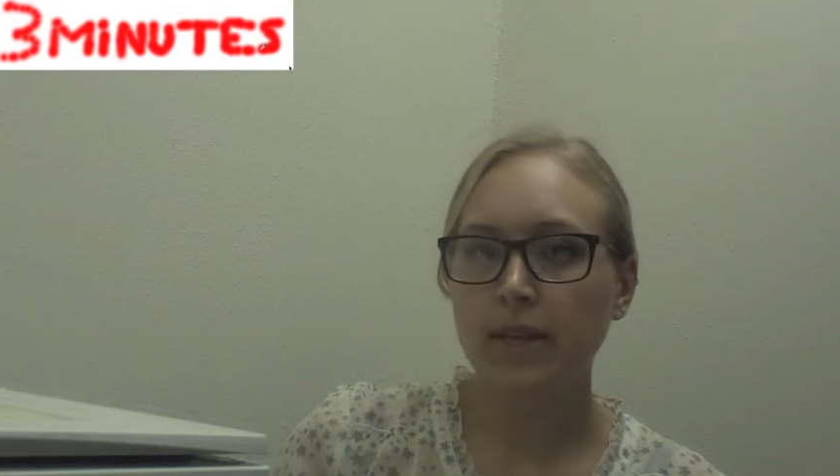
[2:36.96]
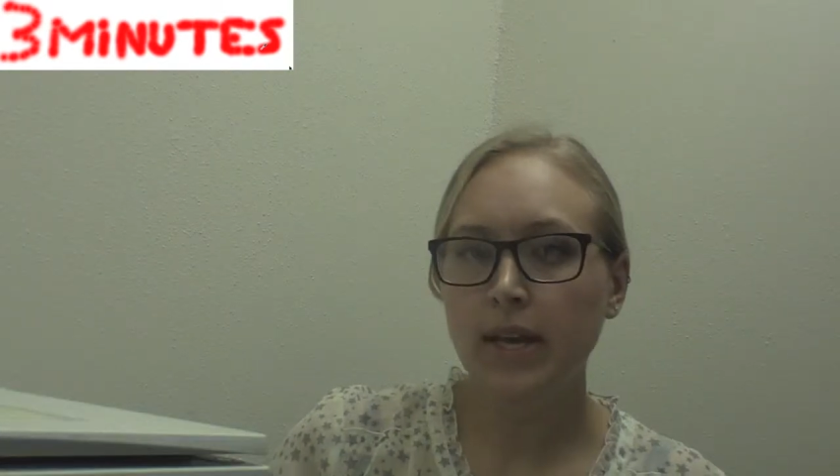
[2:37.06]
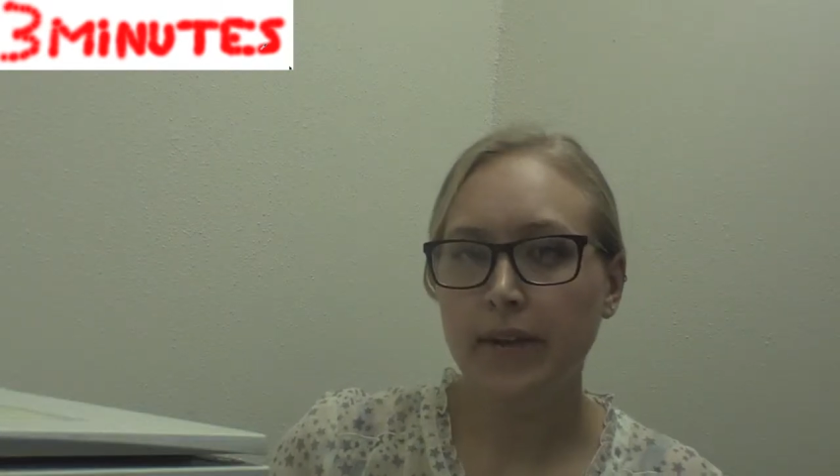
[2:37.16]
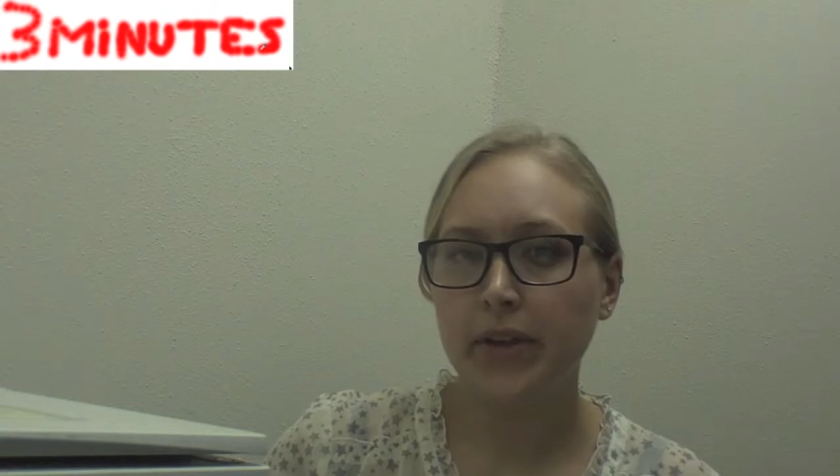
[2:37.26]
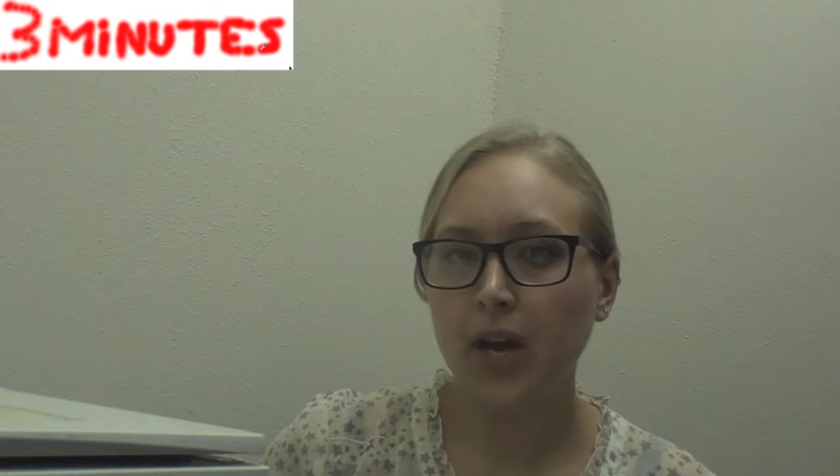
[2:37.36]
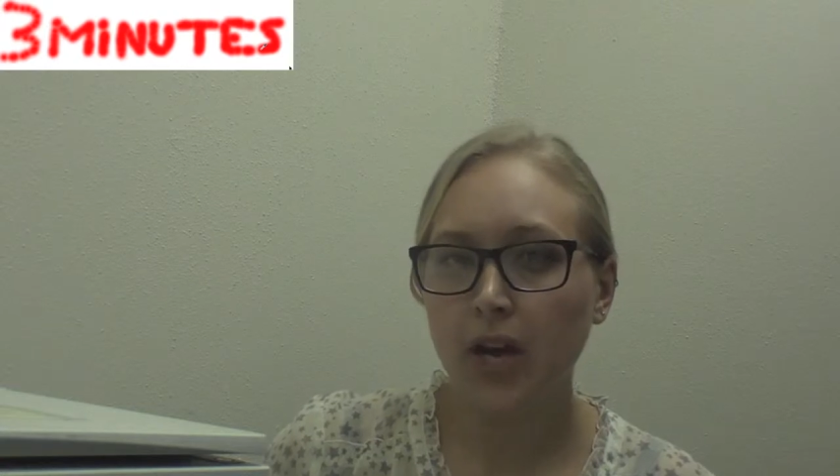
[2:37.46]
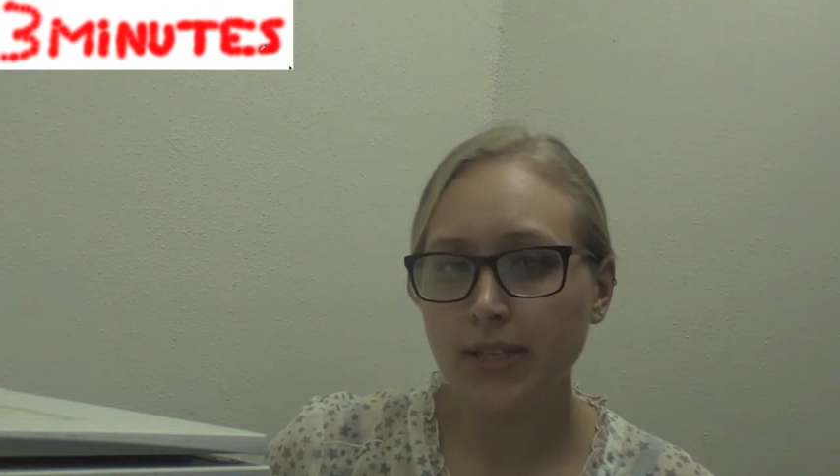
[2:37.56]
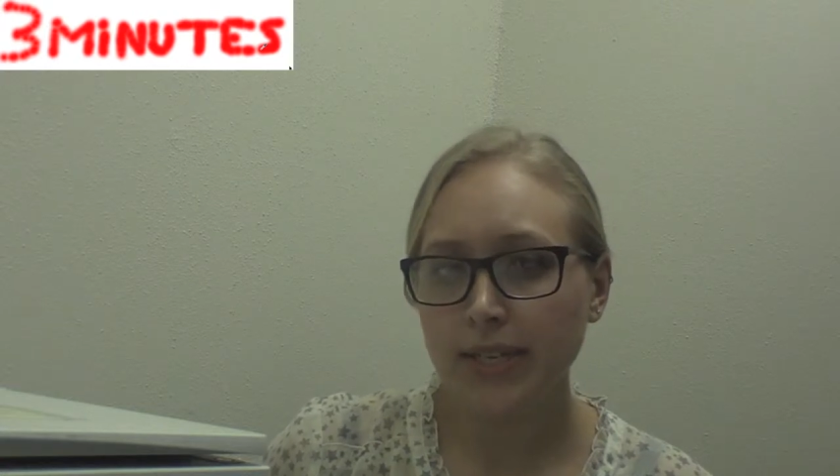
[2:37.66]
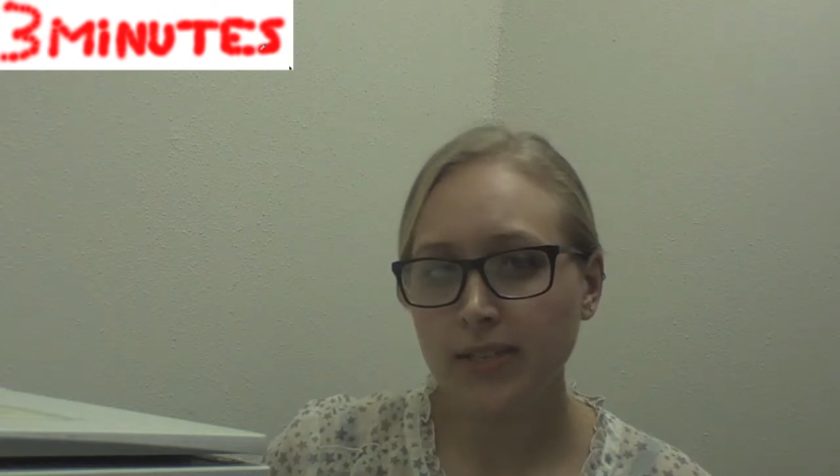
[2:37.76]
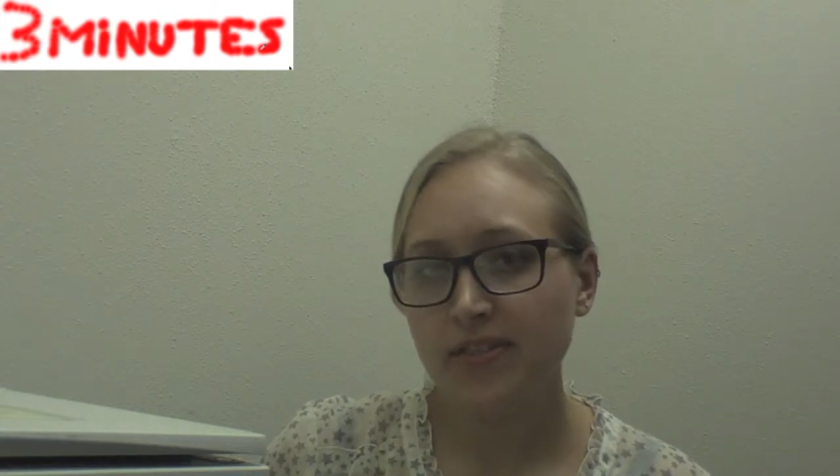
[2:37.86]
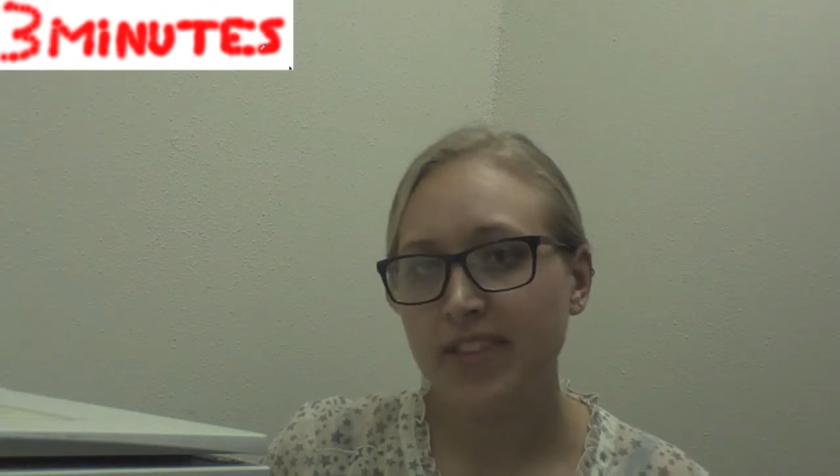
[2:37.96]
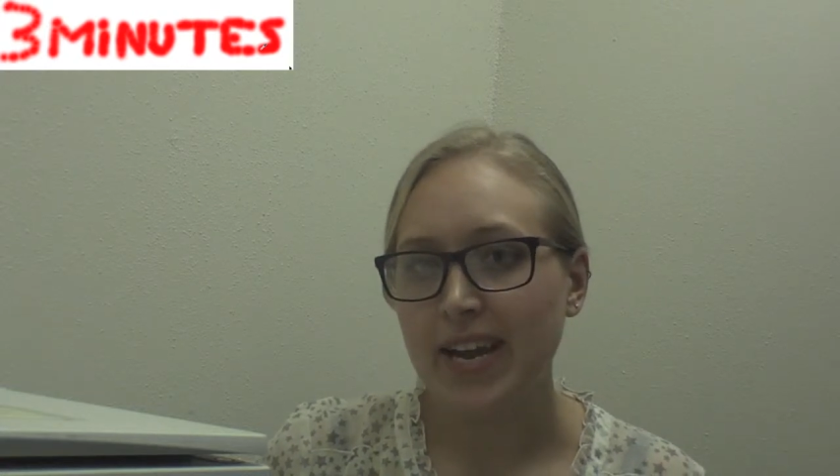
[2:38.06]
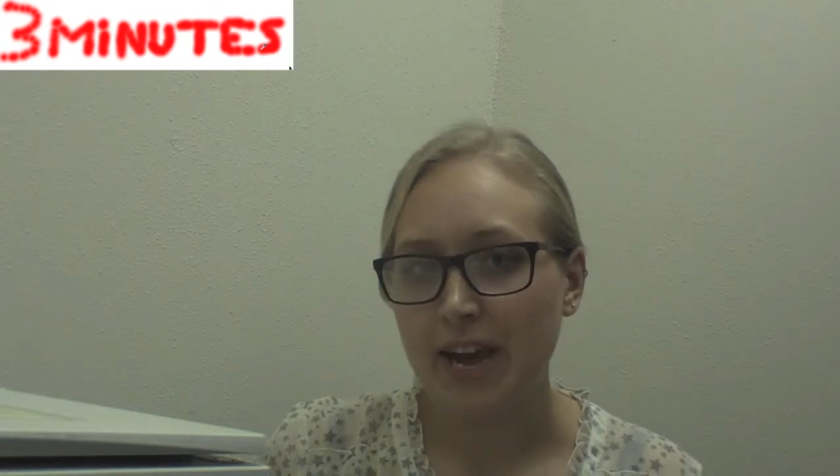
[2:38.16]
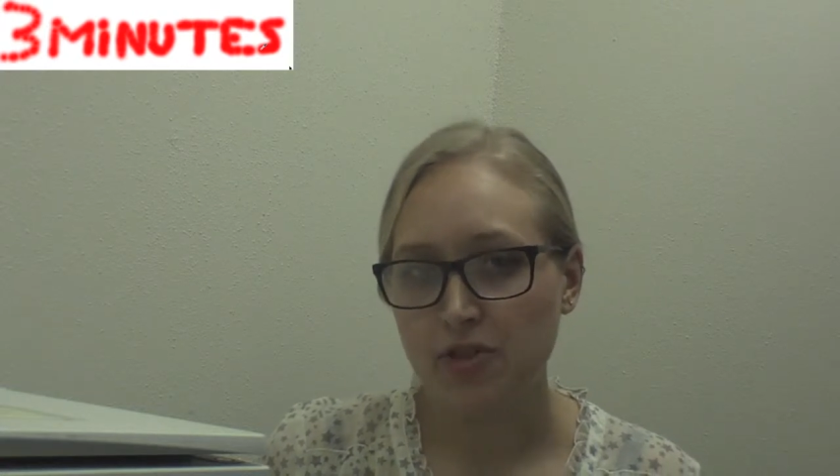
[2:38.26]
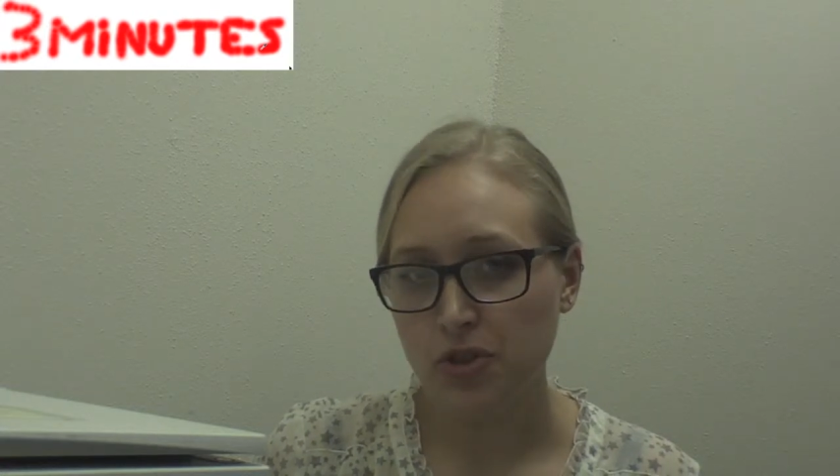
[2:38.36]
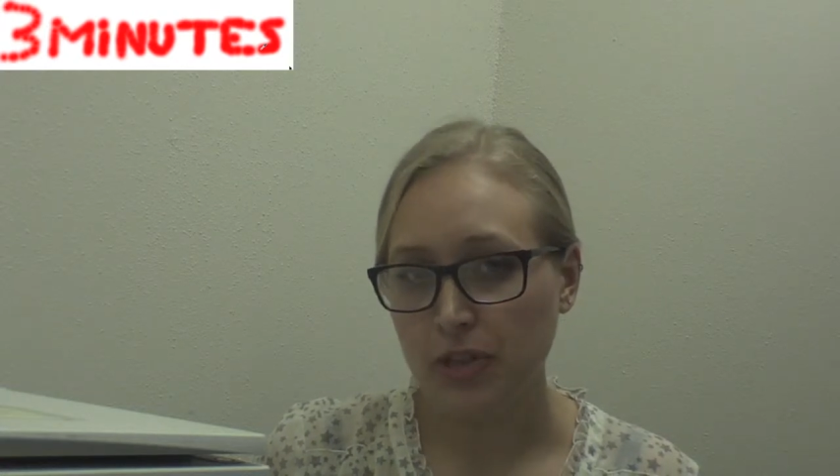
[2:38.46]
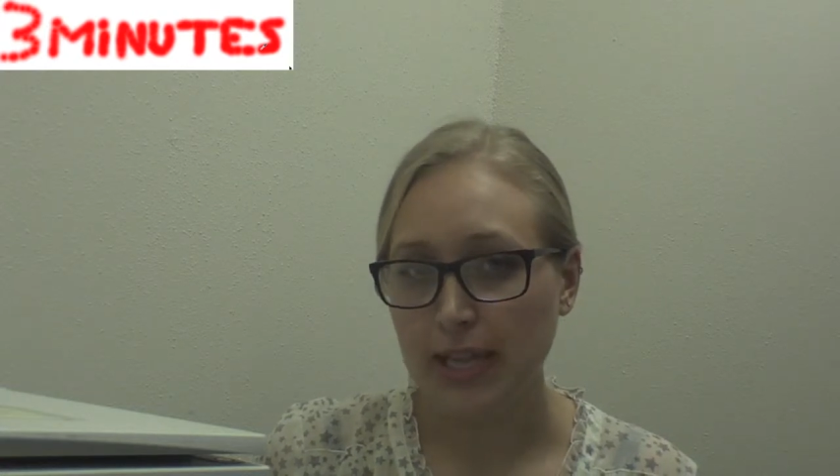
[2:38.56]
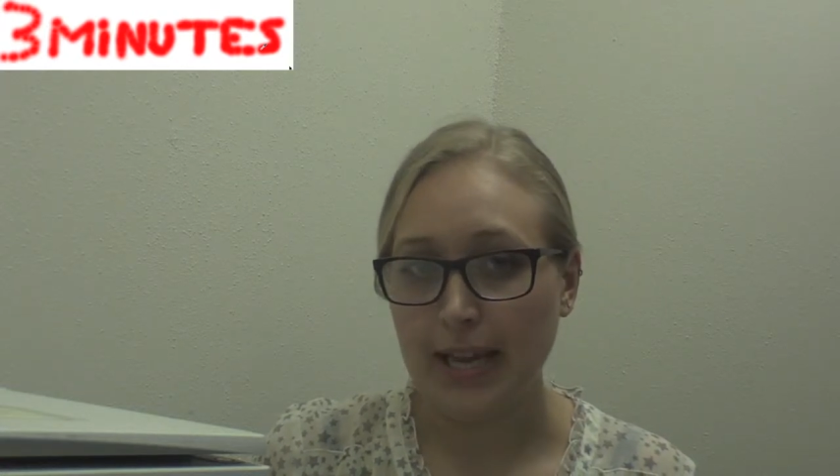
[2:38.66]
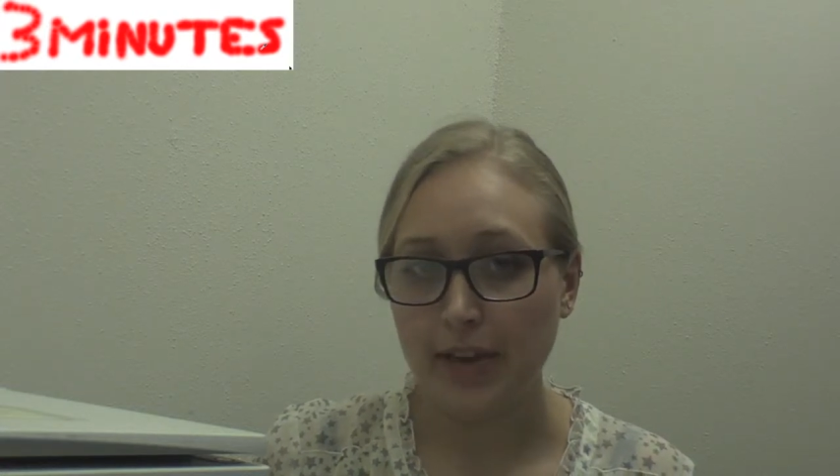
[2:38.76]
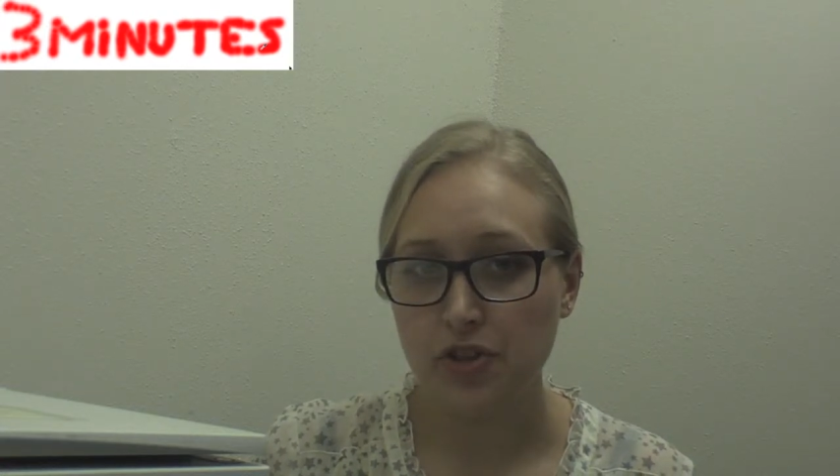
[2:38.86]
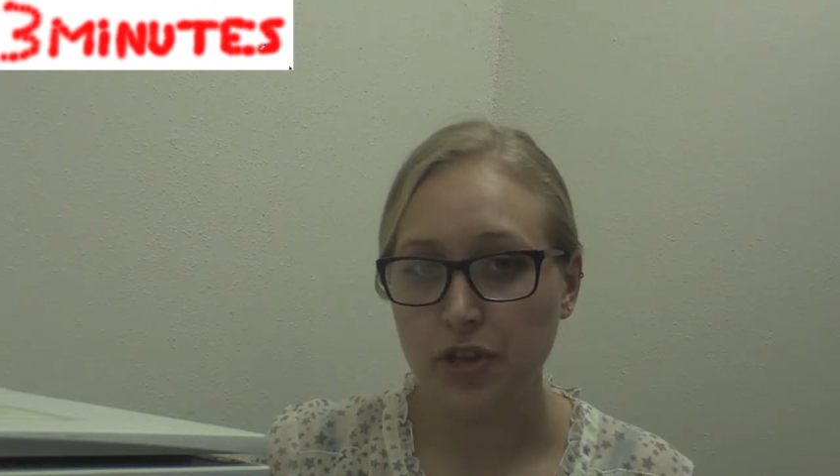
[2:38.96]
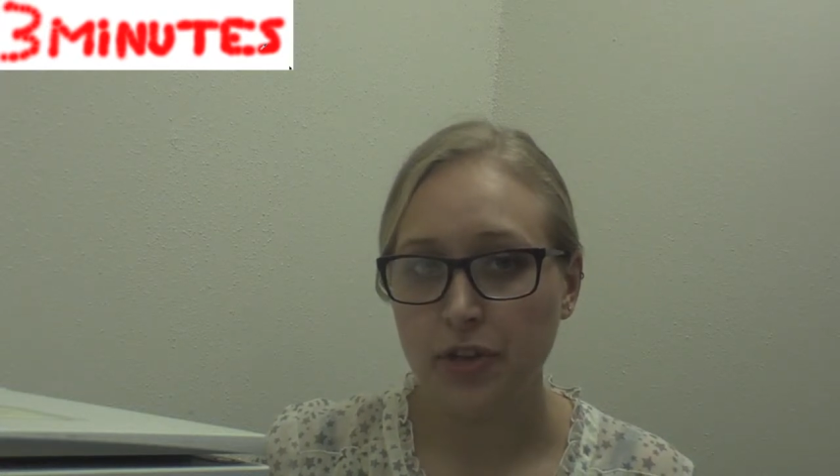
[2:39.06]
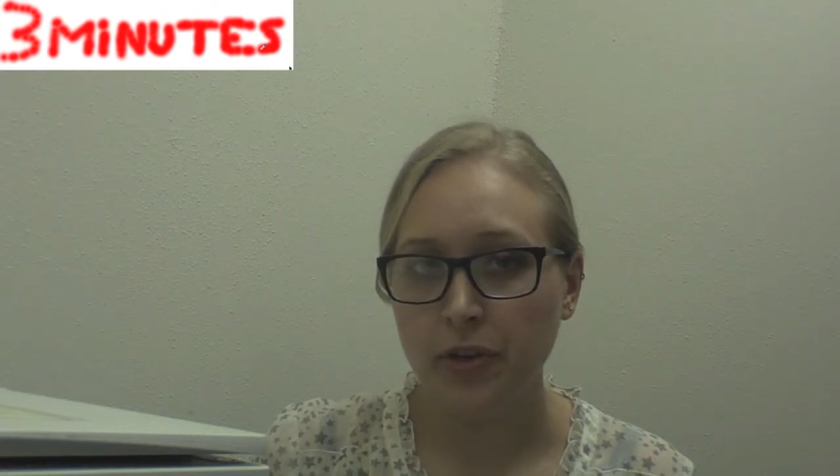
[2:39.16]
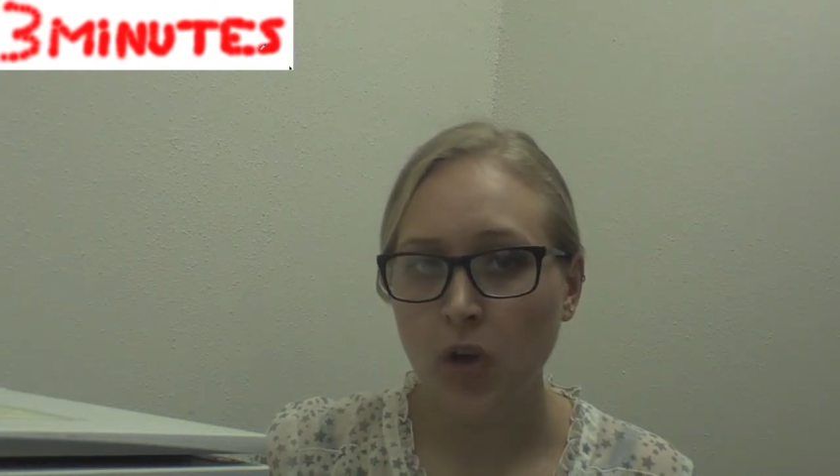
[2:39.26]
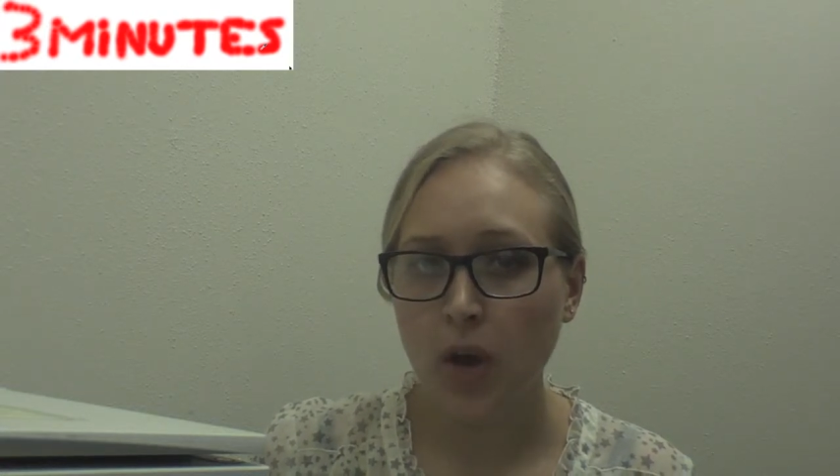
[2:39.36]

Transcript: In the context of the national election,